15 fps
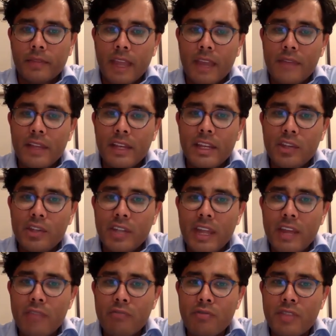If the lesion
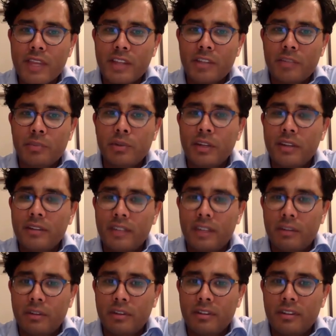is resectable,
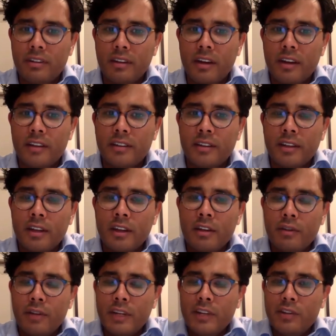consider its size.
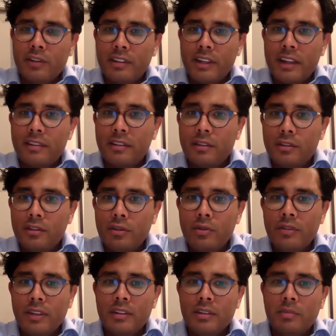For lesions less than 2
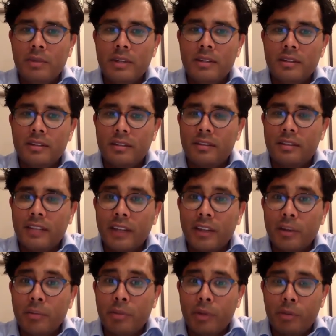centimeters, a
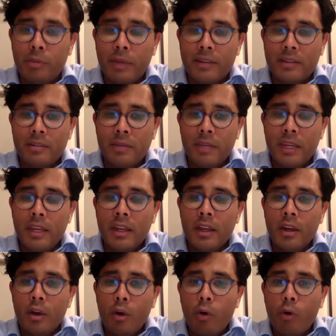standard polypectomy
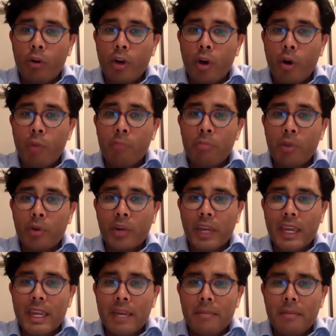or an en bloc
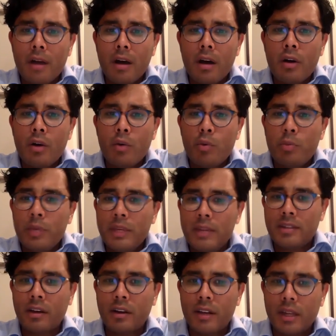EMR would be
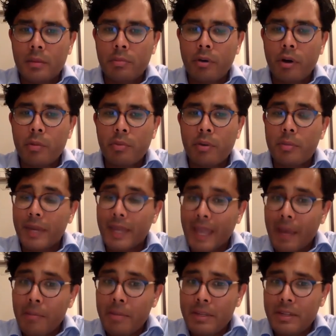entirely appropriate, but
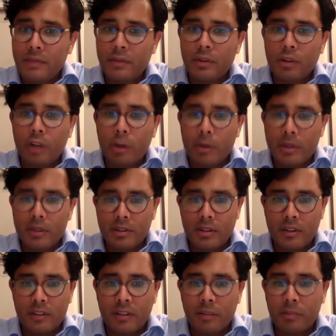can be difficult owing to the
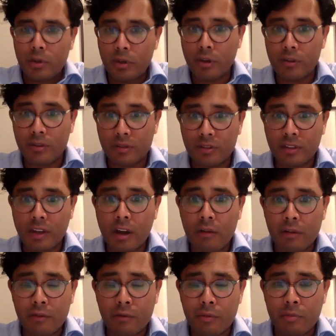submucosal
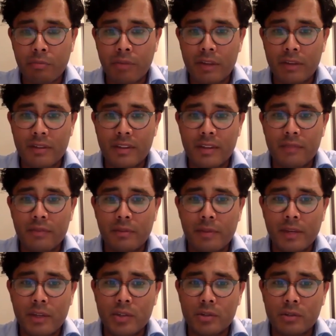scarring from previous
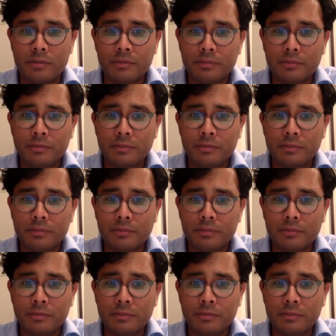inflammation.